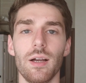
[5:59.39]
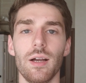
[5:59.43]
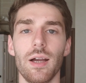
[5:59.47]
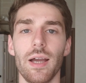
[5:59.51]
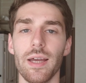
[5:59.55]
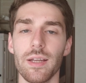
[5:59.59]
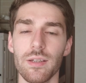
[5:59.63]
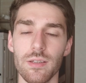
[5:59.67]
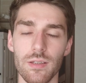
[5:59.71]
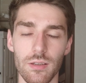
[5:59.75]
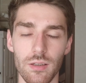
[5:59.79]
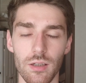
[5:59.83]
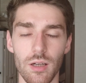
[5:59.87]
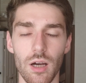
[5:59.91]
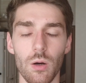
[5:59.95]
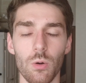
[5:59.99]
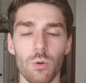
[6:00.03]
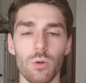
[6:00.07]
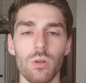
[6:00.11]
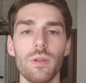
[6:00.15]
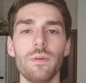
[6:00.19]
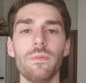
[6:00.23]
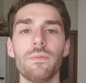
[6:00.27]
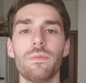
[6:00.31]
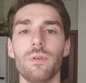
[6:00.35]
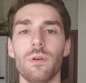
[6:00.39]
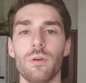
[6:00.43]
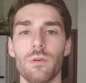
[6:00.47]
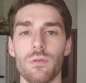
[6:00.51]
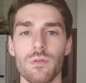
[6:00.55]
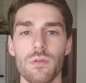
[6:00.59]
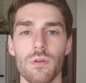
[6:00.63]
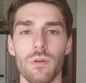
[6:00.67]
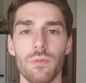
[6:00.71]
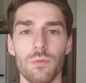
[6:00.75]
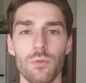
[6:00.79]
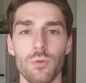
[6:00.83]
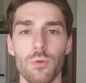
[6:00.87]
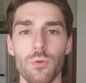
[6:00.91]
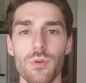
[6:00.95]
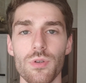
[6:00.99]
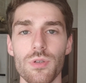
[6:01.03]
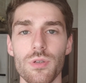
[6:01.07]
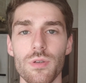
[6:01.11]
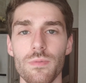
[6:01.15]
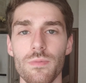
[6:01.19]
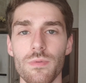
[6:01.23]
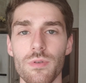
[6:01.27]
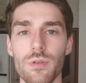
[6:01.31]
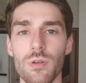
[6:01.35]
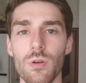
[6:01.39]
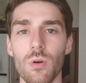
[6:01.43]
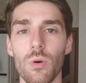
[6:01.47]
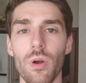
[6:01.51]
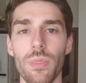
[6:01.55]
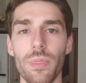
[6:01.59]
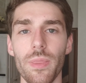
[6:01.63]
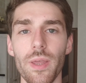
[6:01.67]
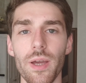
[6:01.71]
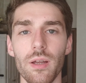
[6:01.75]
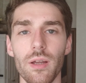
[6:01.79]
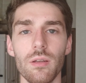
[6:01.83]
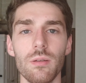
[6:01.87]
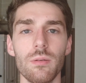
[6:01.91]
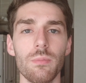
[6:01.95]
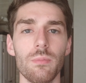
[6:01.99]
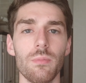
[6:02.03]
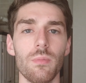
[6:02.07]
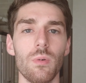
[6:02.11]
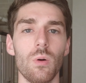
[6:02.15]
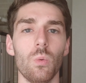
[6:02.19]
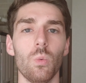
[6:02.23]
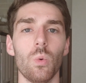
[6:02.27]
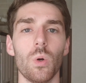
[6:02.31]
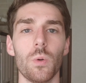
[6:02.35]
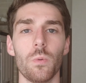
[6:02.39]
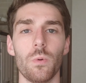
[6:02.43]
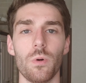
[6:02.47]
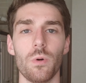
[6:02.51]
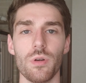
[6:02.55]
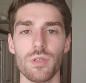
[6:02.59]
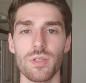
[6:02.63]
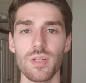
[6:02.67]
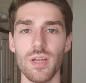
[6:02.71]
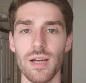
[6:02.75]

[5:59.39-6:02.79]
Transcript: And our lymph nodes, of course. So, and then what virus